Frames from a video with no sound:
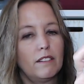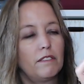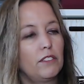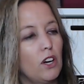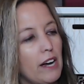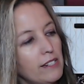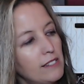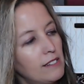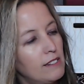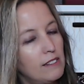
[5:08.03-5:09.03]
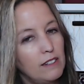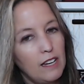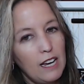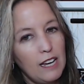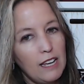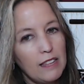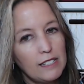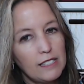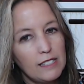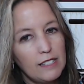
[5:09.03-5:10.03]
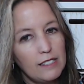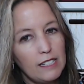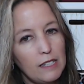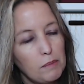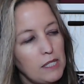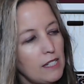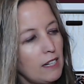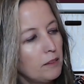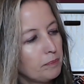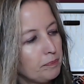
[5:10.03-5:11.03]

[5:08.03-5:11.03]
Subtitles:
floss. This is the DMC.